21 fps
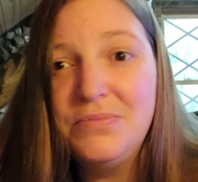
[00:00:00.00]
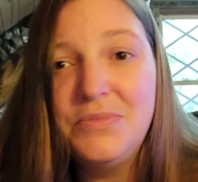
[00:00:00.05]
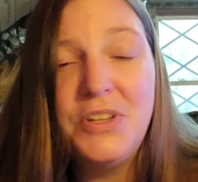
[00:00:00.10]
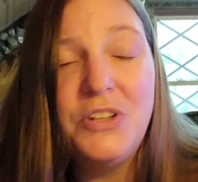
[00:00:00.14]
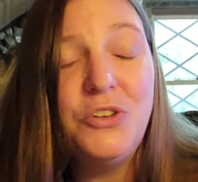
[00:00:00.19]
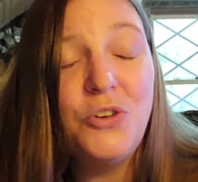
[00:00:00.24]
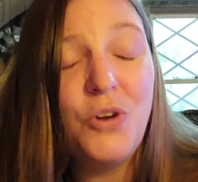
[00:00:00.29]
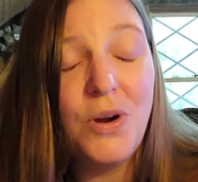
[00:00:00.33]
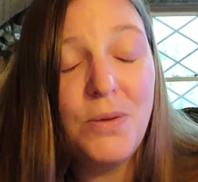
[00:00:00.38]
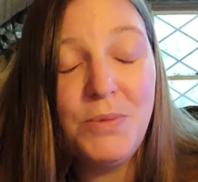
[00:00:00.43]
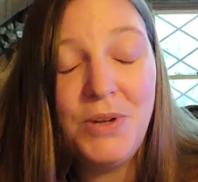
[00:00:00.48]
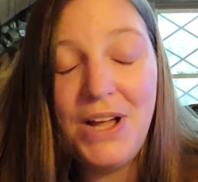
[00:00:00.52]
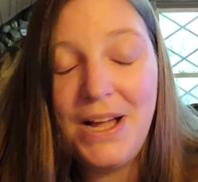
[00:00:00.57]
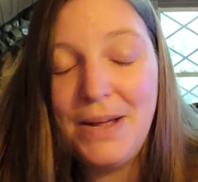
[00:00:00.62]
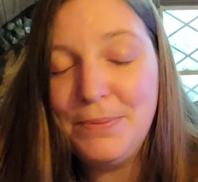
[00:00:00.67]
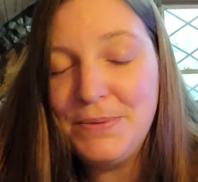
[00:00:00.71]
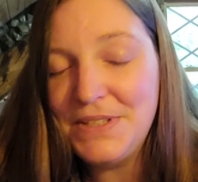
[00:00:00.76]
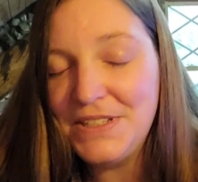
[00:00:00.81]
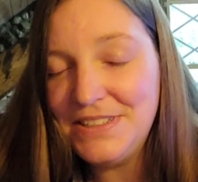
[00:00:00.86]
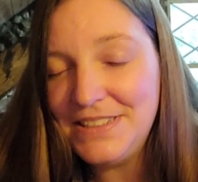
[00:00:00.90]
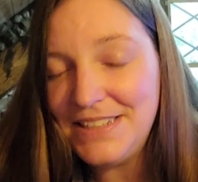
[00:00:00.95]
the normal
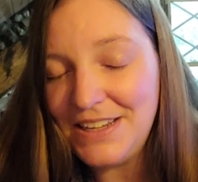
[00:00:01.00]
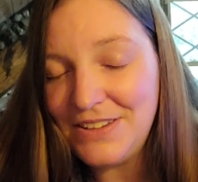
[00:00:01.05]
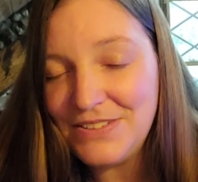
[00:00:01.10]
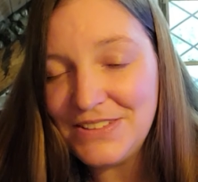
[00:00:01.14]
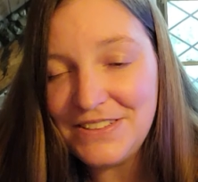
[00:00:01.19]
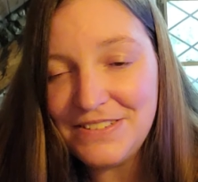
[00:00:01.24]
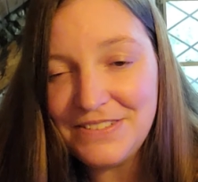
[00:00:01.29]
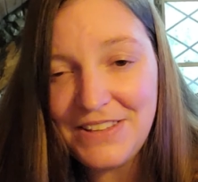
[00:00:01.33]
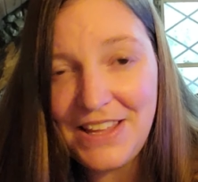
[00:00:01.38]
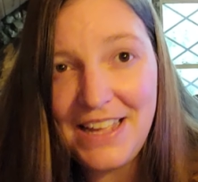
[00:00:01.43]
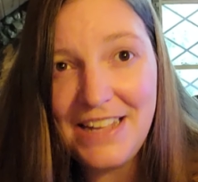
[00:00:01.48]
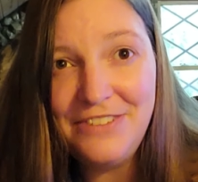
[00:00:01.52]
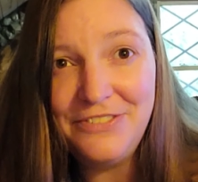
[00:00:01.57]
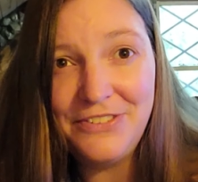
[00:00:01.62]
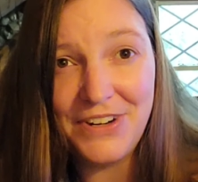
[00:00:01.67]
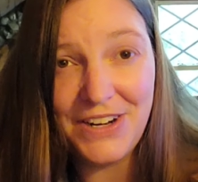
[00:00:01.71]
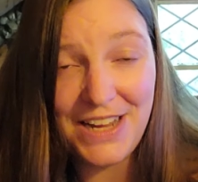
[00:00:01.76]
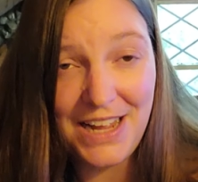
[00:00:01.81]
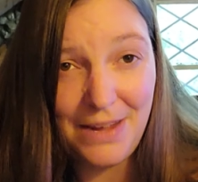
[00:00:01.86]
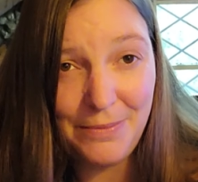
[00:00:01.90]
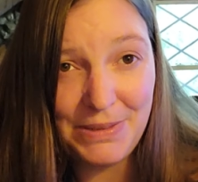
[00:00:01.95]
ups and downs of life
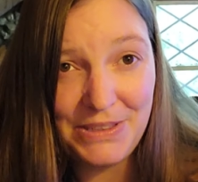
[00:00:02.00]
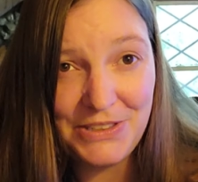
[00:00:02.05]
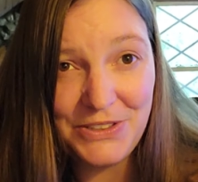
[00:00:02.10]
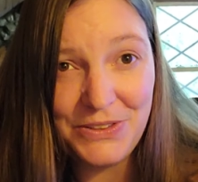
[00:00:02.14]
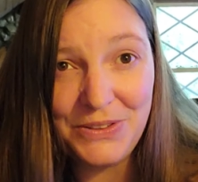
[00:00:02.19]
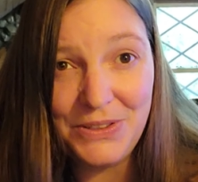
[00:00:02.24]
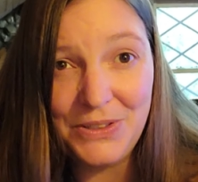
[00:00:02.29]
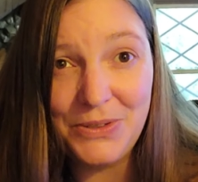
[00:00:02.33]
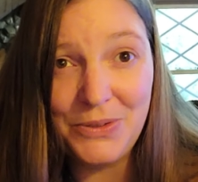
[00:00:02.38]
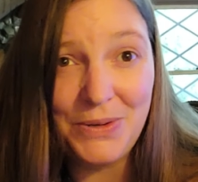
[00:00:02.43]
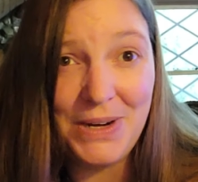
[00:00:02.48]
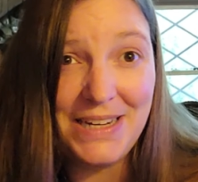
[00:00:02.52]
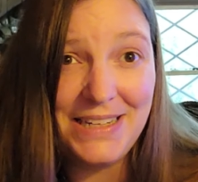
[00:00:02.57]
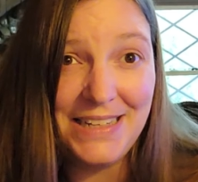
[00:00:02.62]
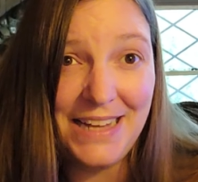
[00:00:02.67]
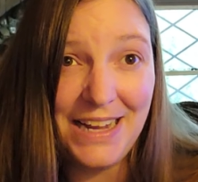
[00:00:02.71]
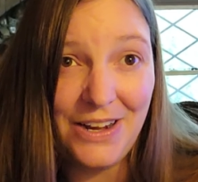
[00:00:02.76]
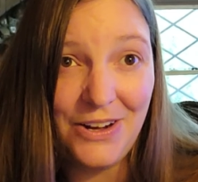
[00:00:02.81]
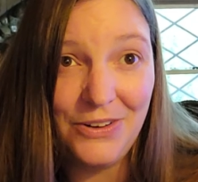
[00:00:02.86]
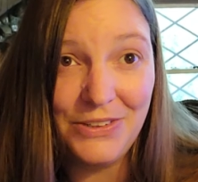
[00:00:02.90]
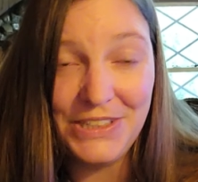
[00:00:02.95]
are coming to you right
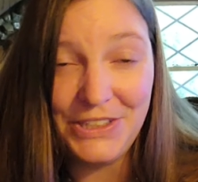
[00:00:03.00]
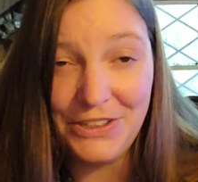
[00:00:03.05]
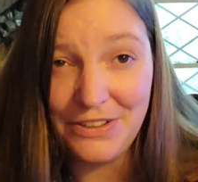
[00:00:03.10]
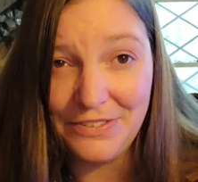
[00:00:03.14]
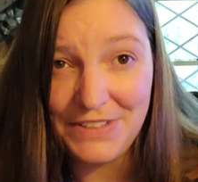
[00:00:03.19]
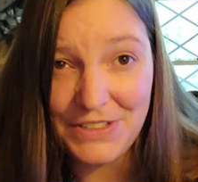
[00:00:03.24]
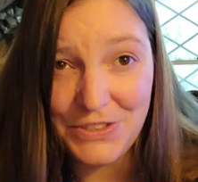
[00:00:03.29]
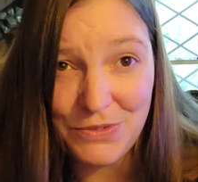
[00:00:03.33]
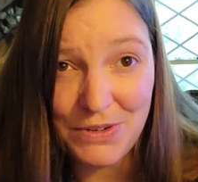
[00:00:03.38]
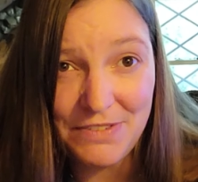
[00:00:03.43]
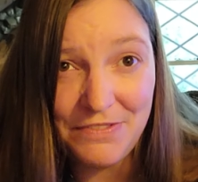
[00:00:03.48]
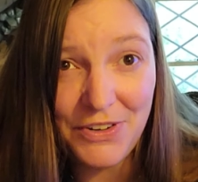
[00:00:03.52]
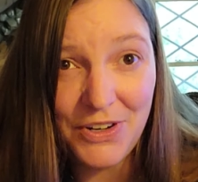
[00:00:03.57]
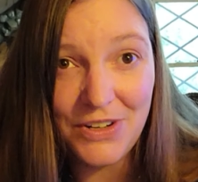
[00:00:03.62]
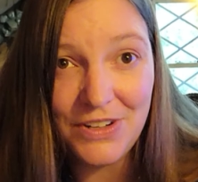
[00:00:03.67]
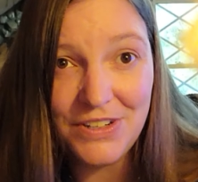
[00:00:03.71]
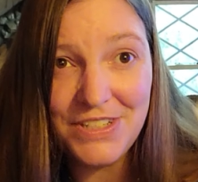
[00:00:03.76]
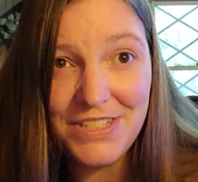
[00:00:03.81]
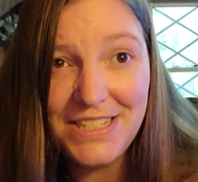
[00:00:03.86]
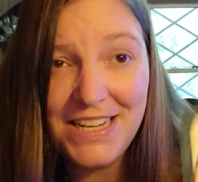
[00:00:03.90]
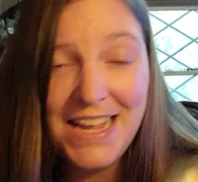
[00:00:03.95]
now. If it's
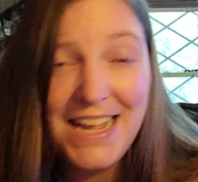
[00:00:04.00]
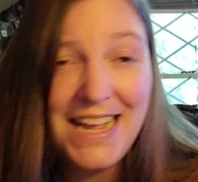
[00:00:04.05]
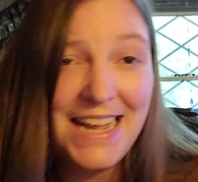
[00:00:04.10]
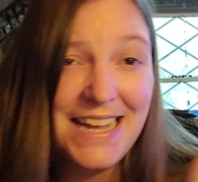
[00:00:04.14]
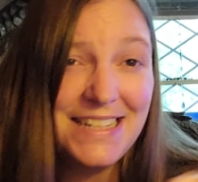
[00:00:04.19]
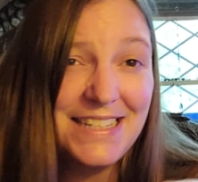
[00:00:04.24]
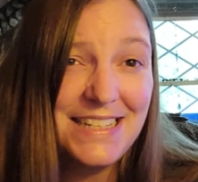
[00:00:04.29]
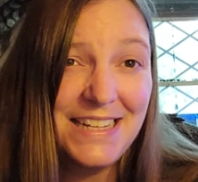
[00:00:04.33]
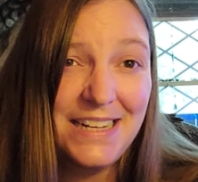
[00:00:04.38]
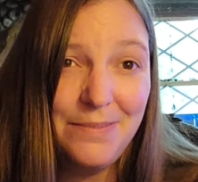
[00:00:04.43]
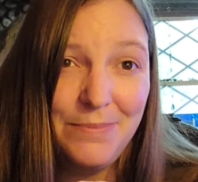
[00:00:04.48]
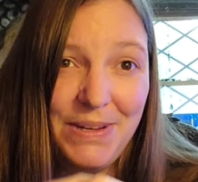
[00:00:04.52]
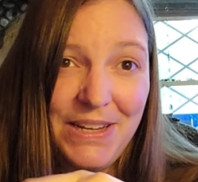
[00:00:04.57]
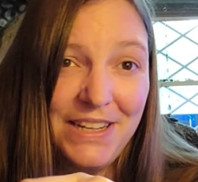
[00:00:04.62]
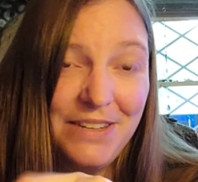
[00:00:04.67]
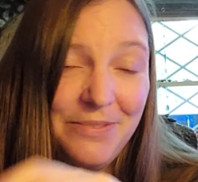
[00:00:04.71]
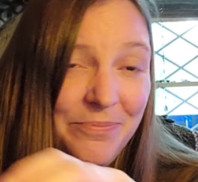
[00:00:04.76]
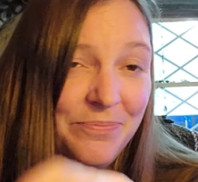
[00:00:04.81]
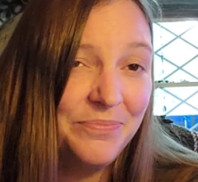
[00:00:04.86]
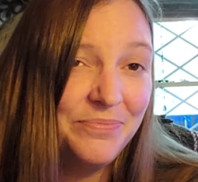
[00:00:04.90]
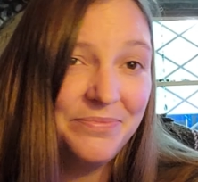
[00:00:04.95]
reversed, it's going to
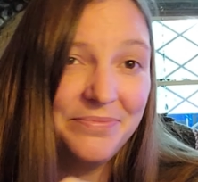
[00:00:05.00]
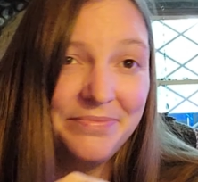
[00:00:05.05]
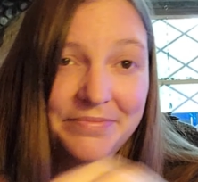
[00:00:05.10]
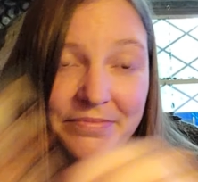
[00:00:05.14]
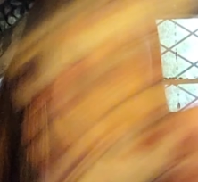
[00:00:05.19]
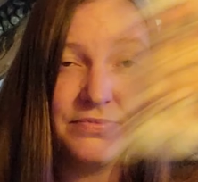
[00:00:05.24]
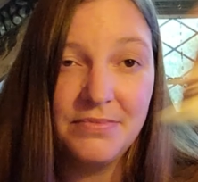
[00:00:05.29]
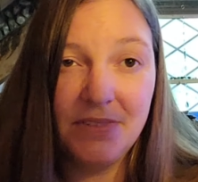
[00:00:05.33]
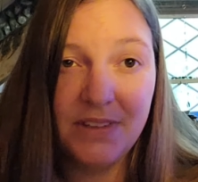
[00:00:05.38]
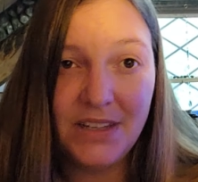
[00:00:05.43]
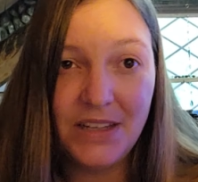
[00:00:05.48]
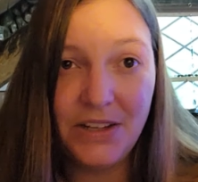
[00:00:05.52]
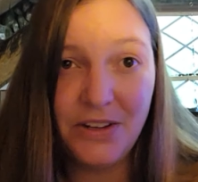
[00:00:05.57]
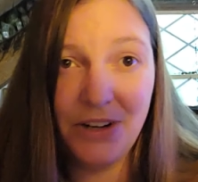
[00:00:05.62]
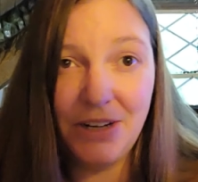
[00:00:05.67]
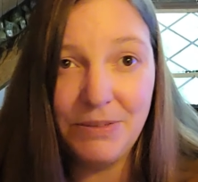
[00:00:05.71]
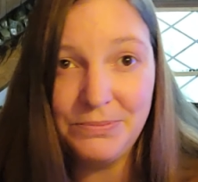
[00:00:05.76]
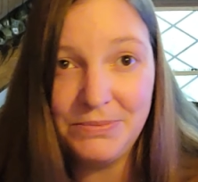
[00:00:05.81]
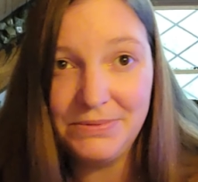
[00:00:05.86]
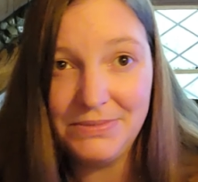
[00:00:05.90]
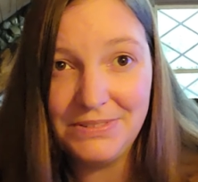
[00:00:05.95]
be,
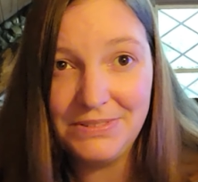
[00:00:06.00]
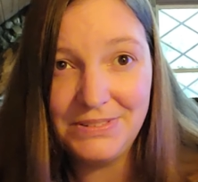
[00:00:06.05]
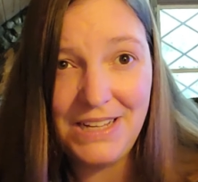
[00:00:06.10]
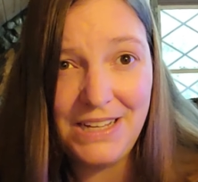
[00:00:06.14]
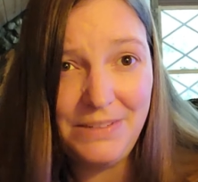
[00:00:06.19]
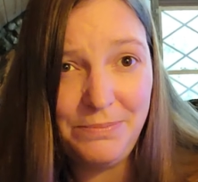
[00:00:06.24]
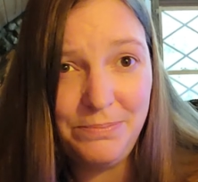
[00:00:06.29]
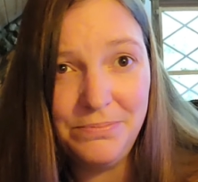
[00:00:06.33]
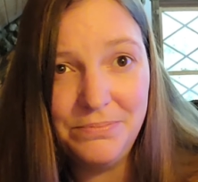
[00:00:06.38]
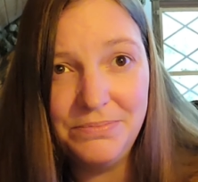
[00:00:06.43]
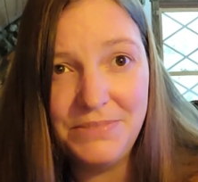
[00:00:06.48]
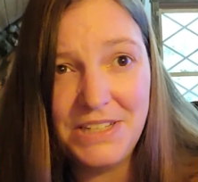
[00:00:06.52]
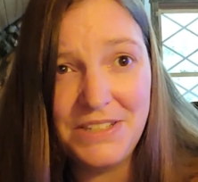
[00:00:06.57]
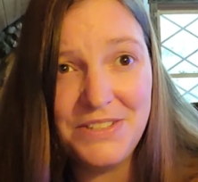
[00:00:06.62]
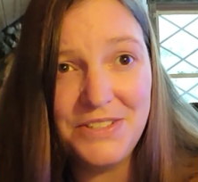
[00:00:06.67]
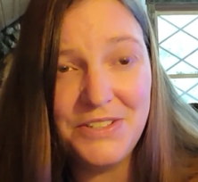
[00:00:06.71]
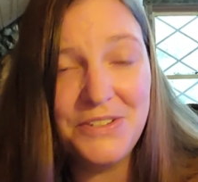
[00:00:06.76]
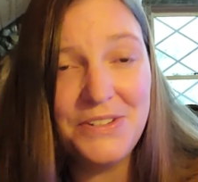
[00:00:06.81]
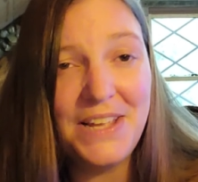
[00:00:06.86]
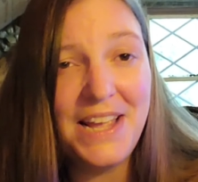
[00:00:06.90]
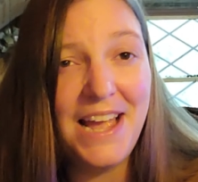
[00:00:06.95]
you're not
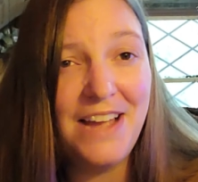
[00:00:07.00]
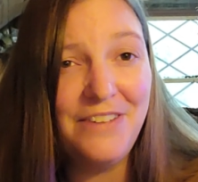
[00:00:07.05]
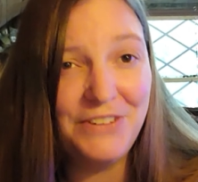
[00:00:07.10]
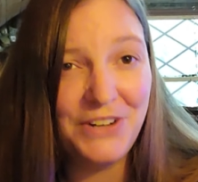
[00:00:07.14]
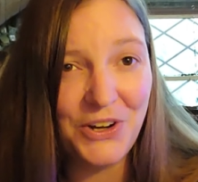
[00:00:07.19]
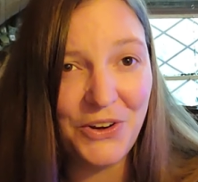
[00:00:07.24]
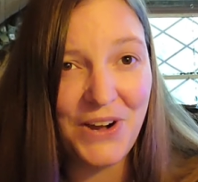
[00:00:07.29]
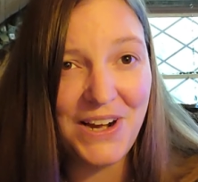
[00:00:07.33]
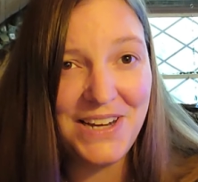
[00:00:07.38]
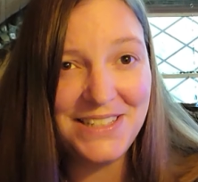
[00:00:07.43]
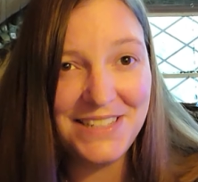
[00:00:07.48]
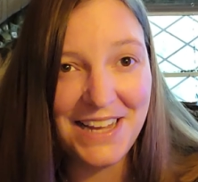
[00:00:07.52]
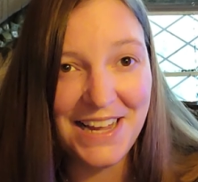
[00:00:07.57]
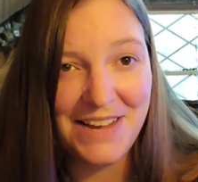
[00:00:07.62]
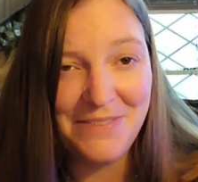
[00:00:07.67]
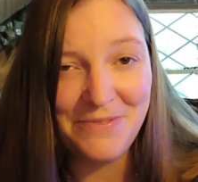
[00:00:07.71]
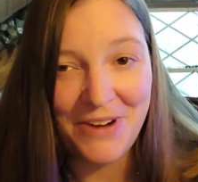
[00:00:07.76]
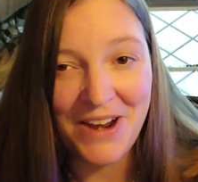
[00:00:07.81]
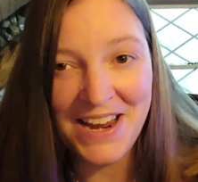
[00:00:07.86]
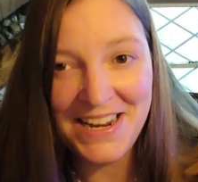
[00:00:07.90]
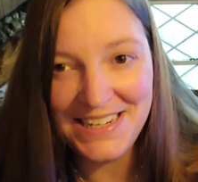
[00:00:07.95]
necessarily having a great
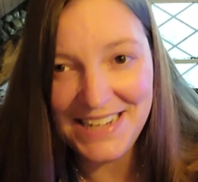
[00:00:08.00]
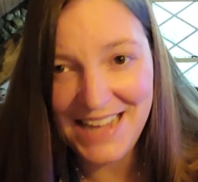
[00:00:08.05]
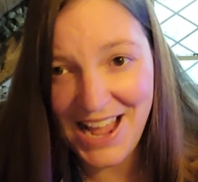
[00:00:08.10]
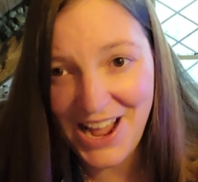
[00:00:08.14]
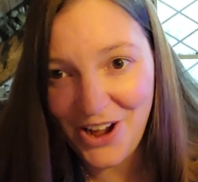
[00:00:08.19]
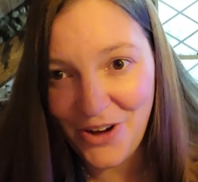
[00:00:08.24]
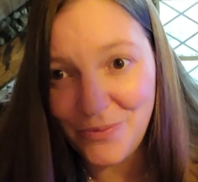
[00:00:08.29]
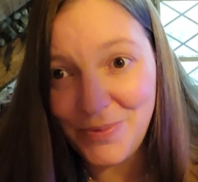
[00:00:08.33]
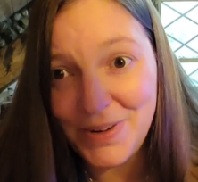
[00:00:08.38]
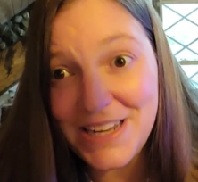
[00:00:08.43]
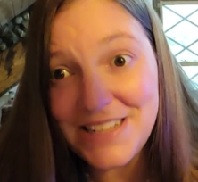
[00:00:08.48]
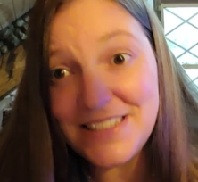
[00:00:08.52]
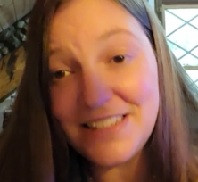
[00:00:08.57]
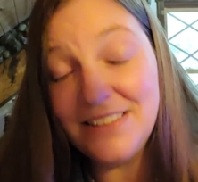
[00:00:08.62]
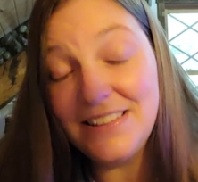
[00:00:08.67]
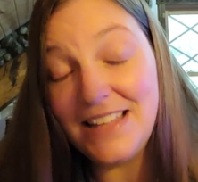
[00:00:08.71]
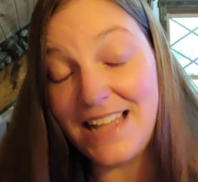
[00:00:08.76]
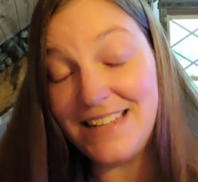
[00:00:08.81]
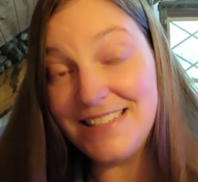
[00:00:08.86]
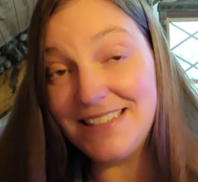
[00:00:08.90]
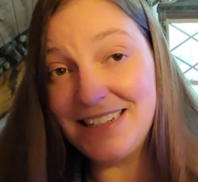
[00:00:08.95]
time right now, but it's a
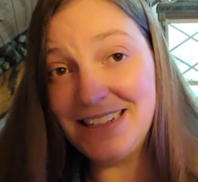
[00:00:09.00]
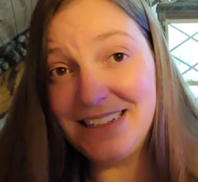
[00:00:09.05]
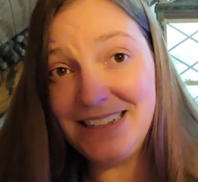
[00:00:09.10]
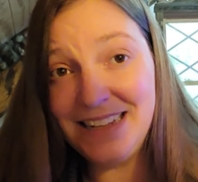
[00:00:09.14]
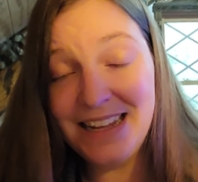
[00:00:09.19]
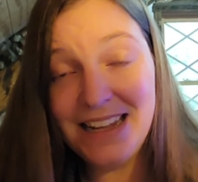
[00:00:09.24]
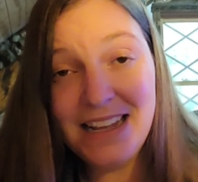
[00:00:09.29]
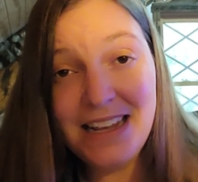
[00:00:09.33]
lesson